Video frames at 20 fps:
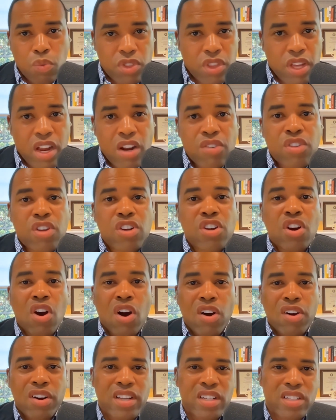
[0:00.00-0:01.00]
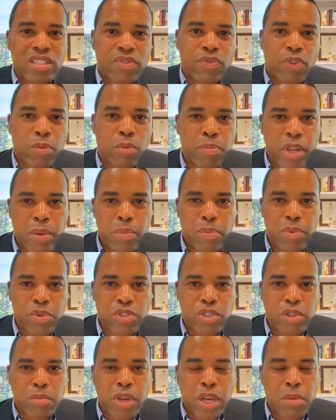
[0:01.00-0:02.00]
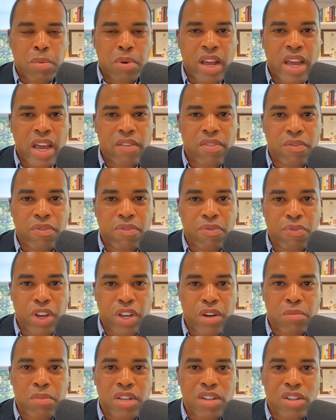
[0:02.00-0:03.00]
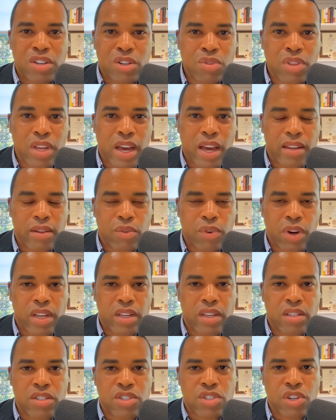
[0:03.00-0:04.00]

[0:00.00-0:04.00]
they're the guardians for people to be able to have the freedom to do that, right?